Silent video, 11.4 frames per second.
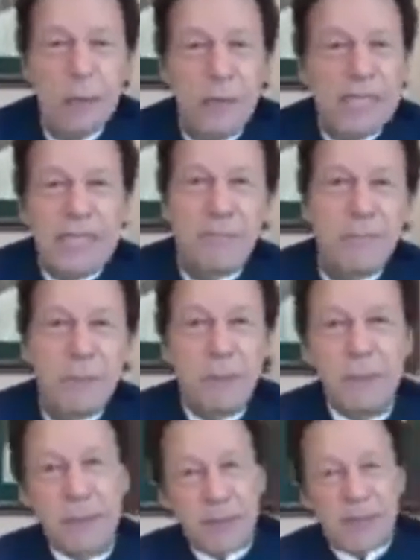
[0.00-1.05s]
They would beat up
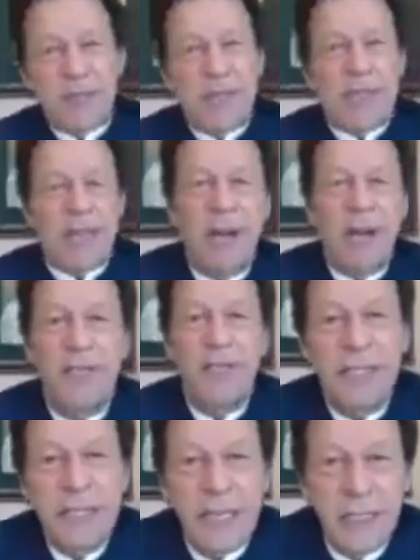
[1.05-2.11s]
people because of the color of
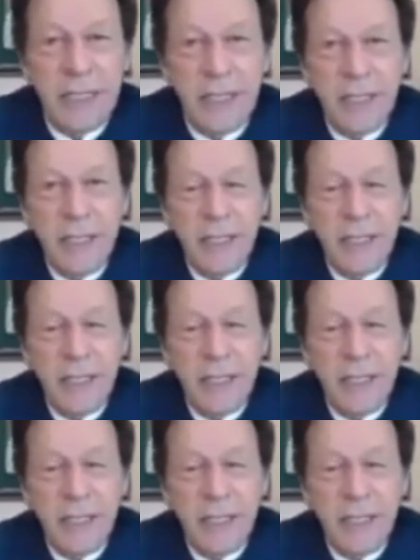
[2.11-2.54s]
their skin.